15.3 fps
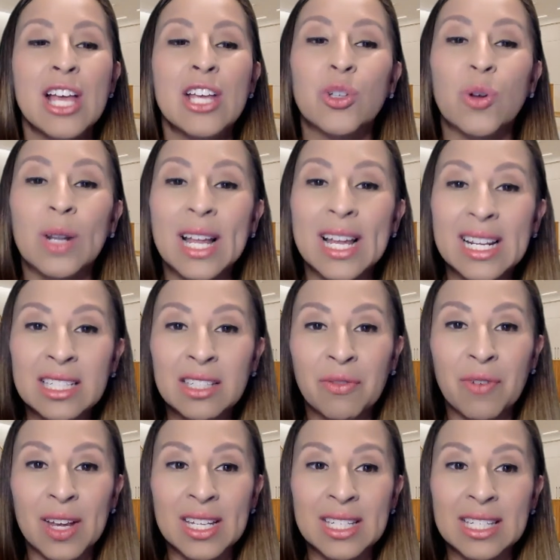So Layla's
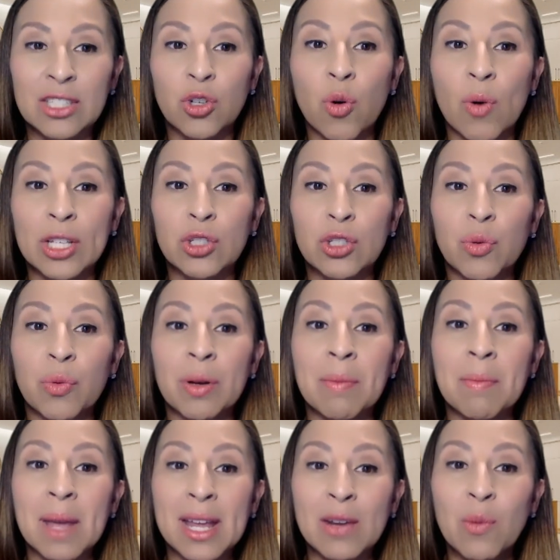face is going to
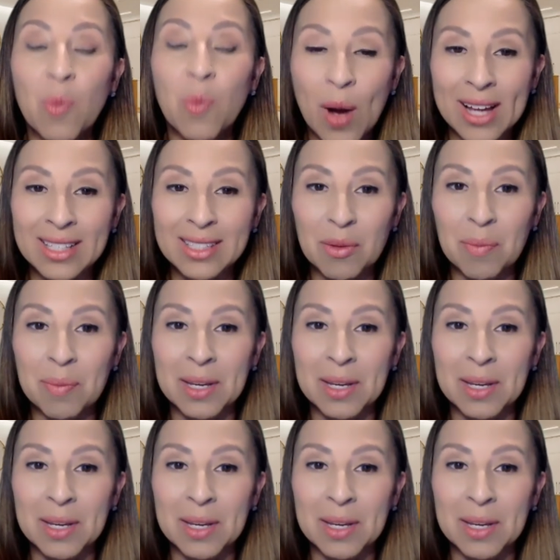remain wet